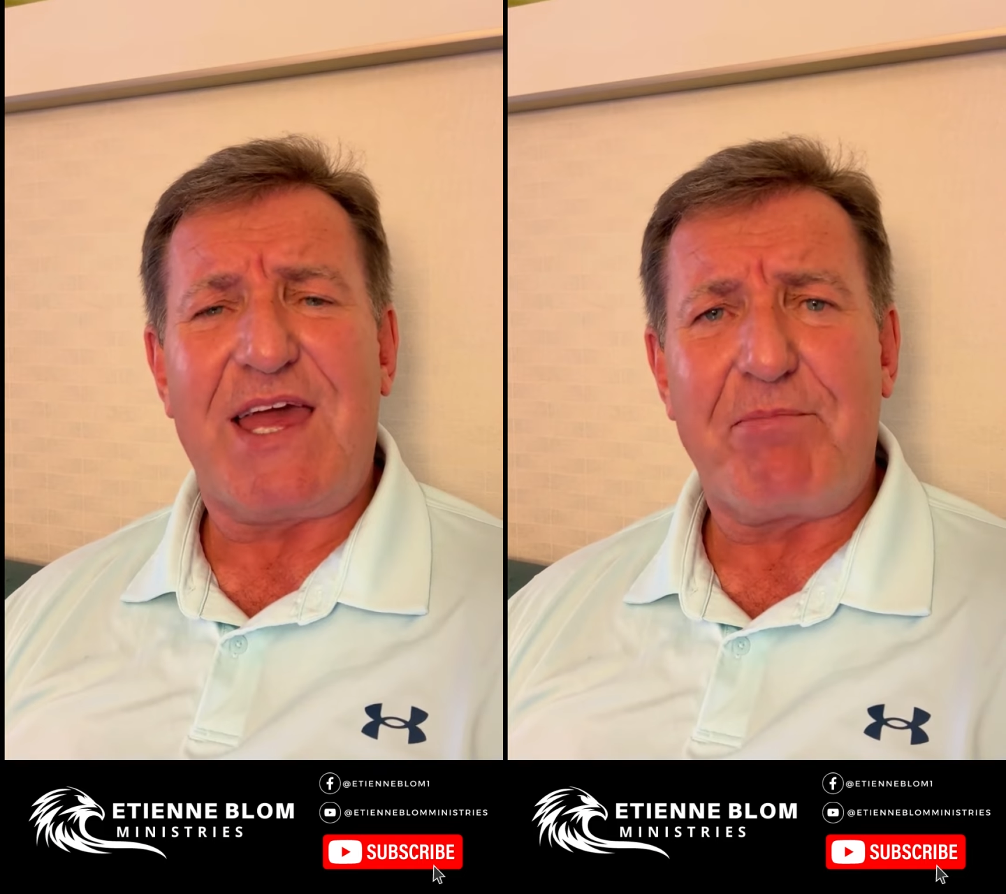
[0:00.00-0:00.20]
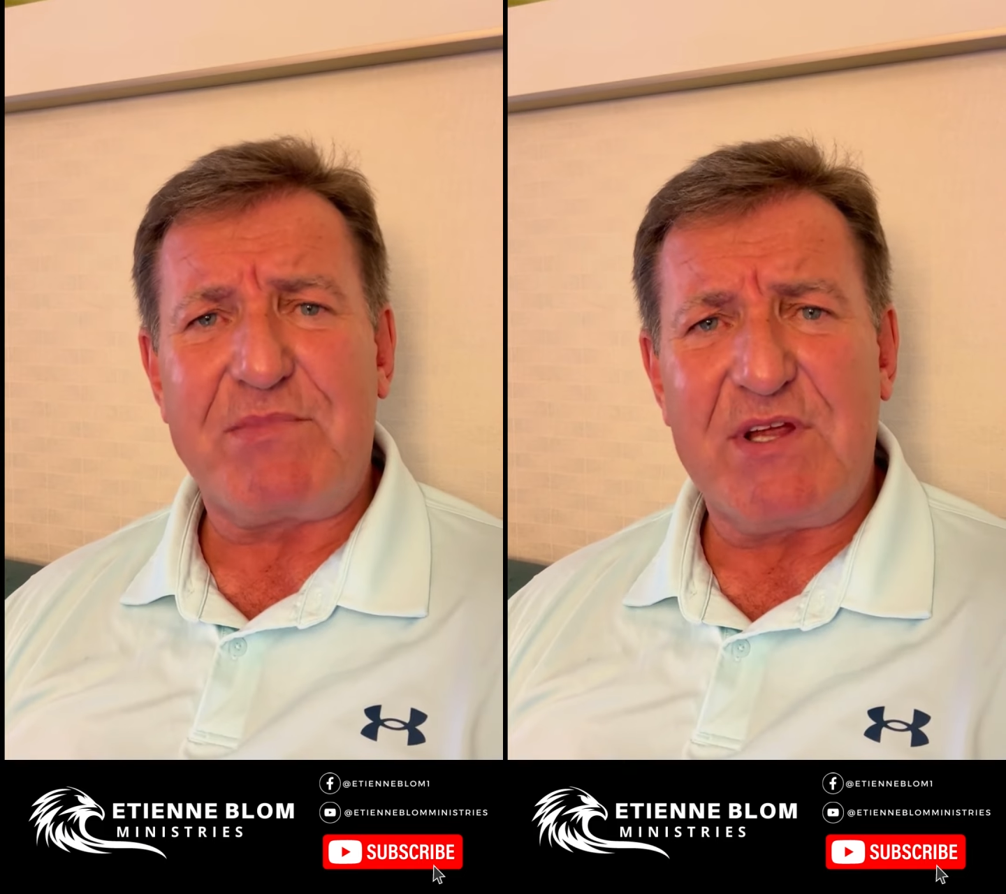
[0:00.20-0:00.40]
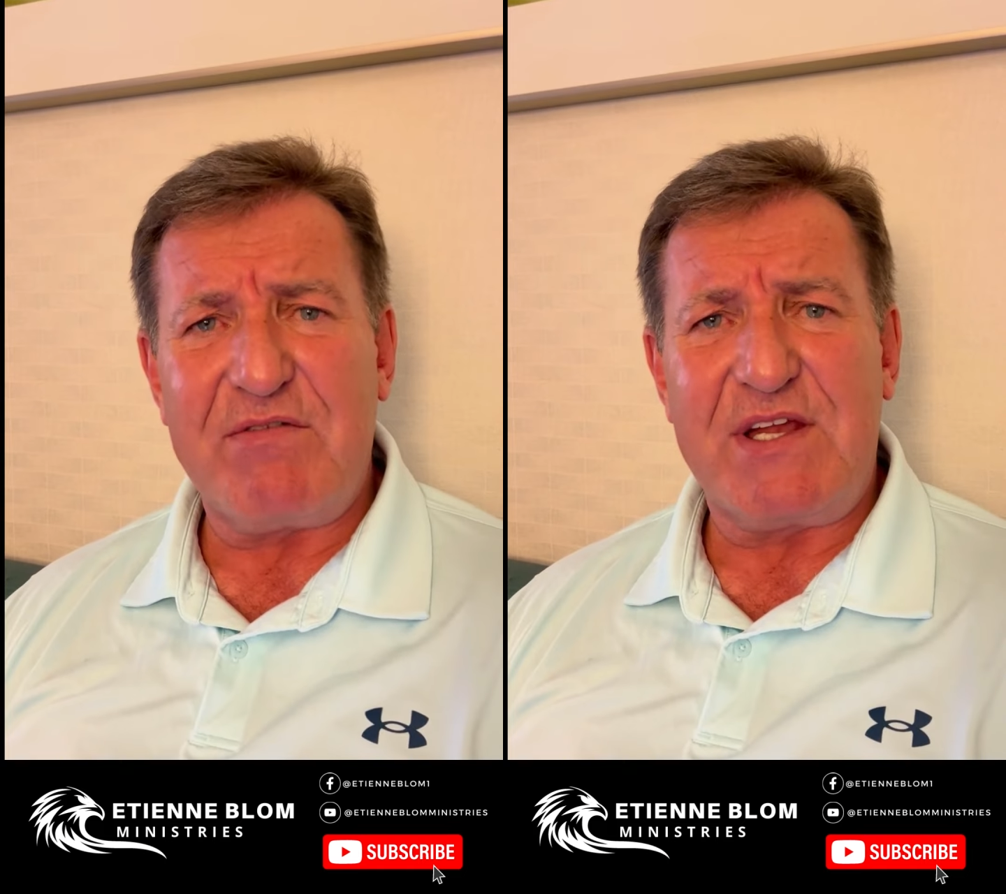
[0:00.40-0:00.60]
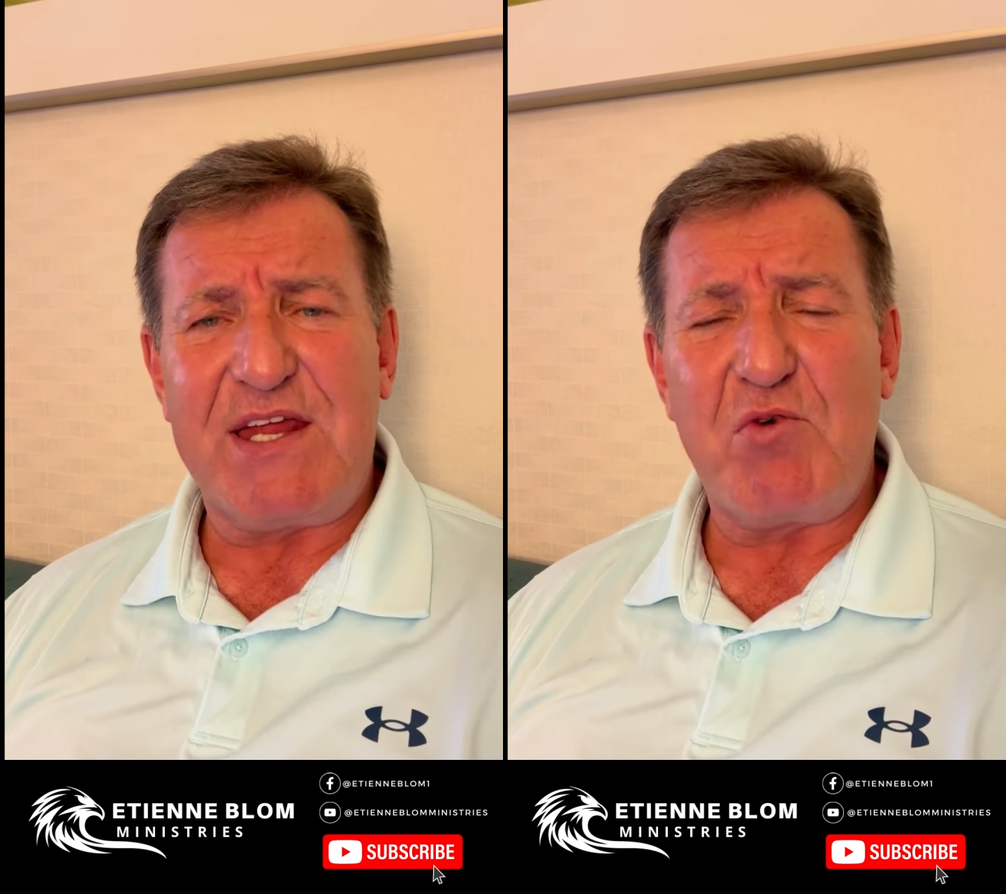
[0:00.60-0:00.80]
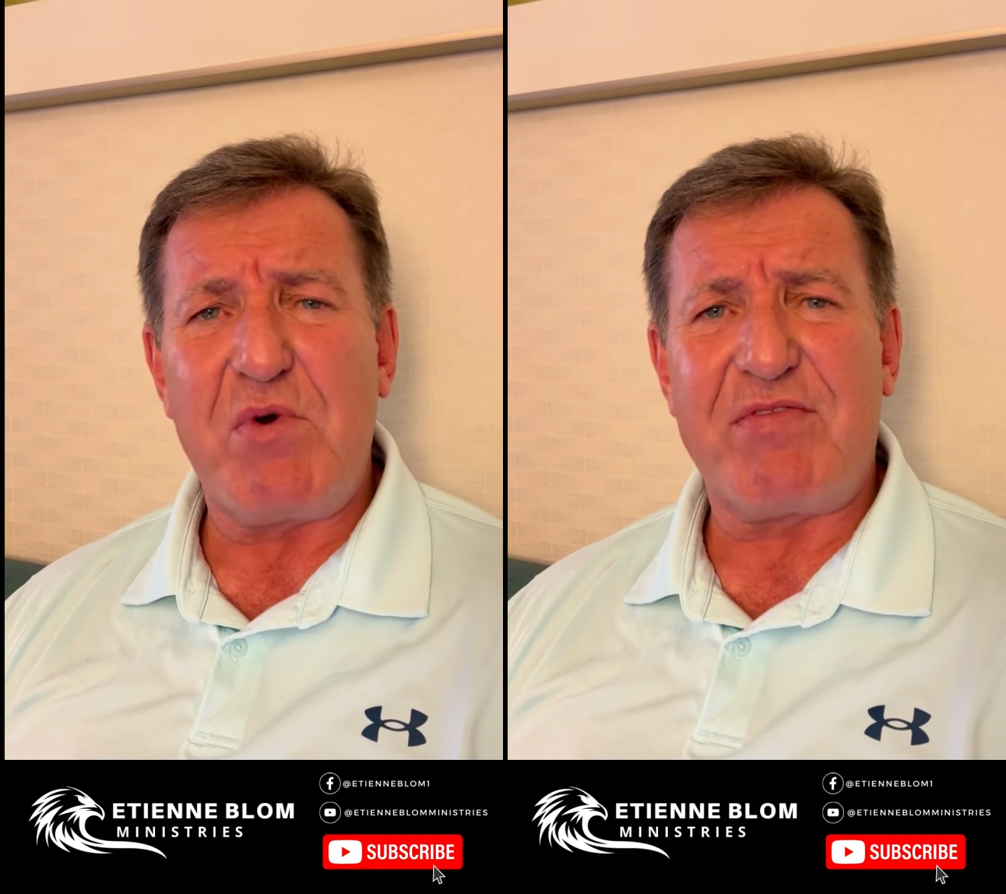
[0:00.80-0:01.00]

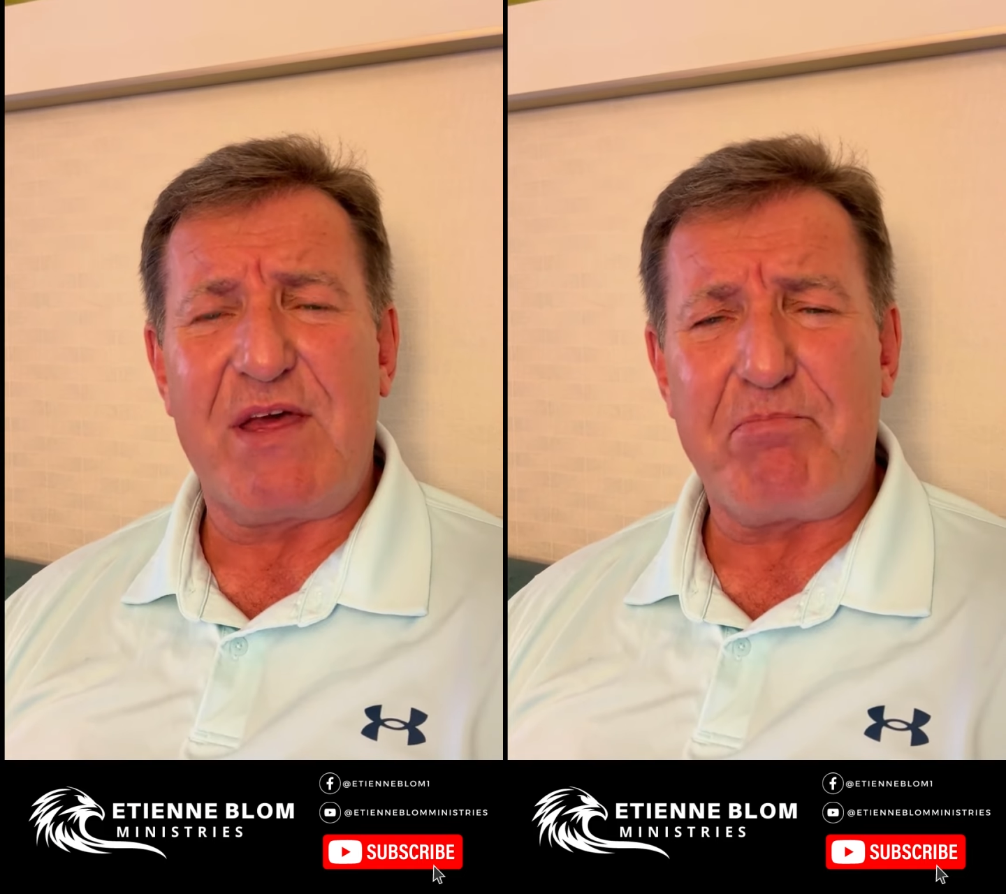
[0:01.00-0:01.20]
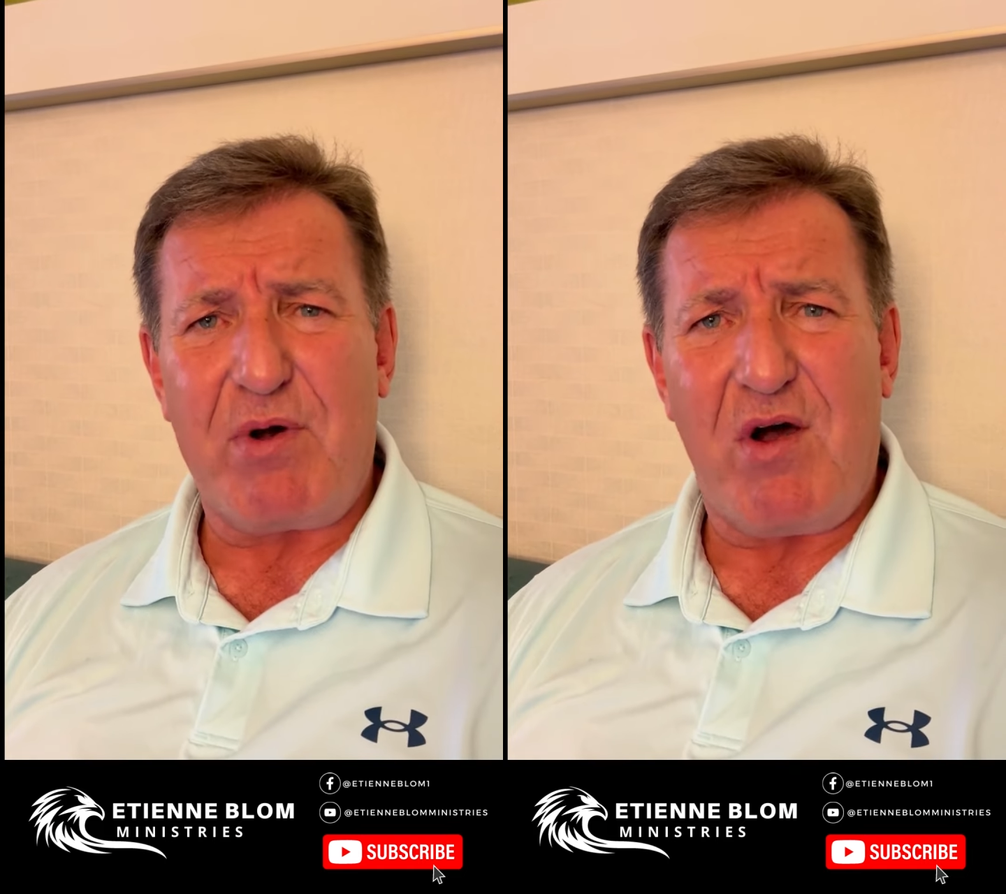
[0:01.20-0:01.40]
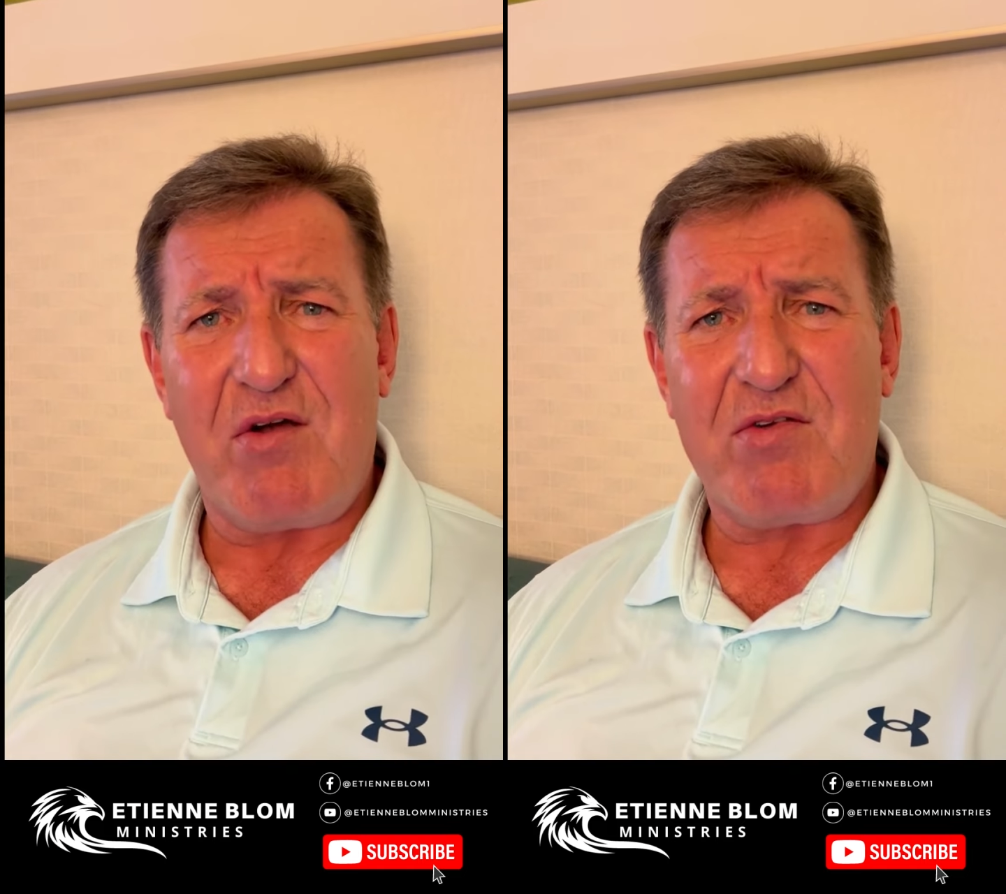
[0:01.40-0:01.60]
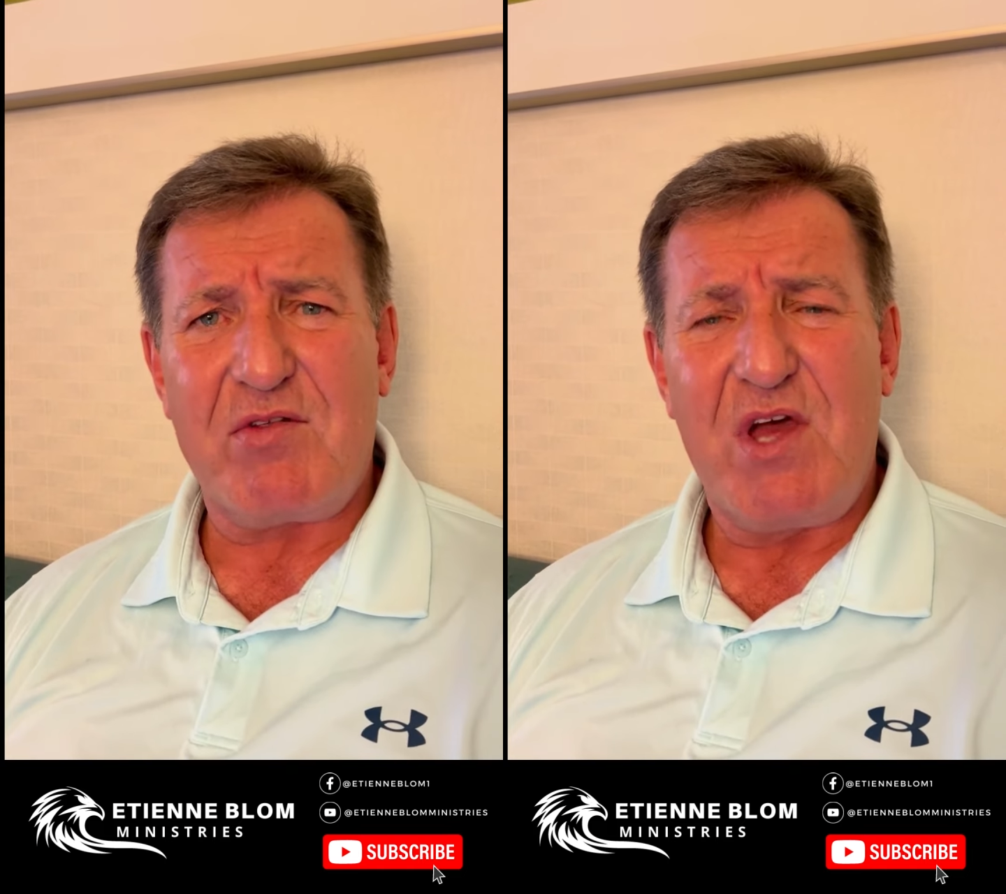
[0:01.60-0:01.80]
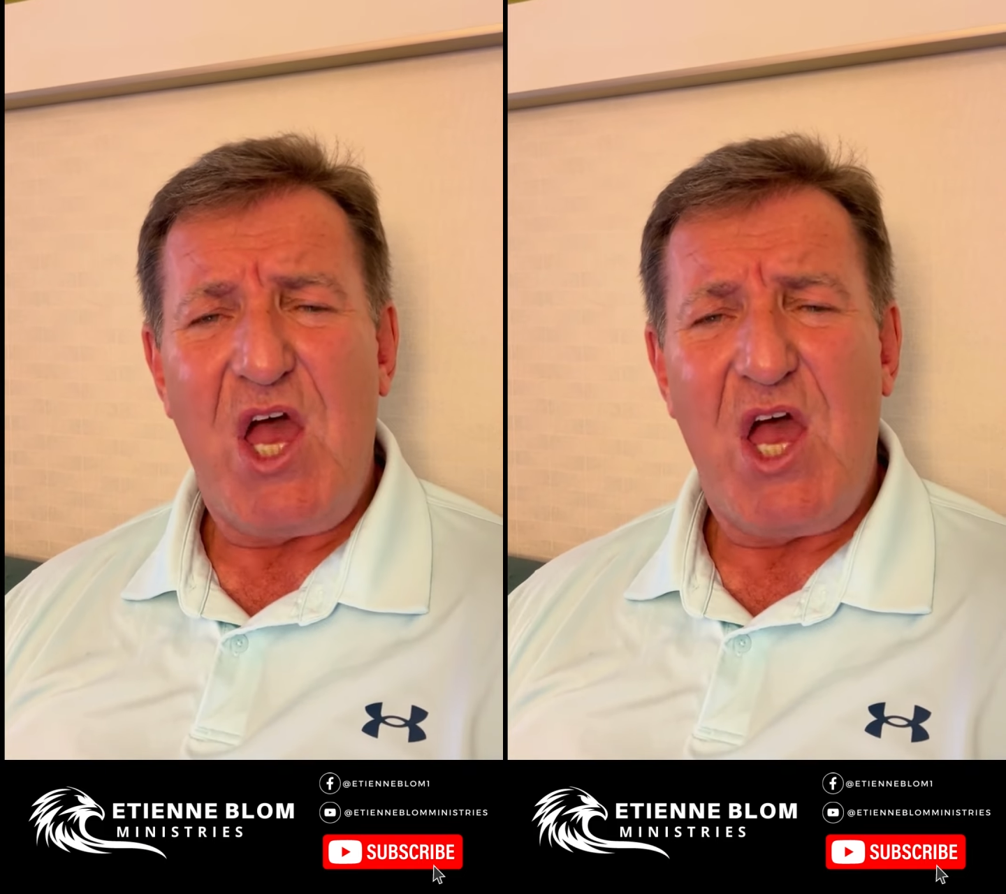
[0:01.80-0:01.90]
captivity with their past.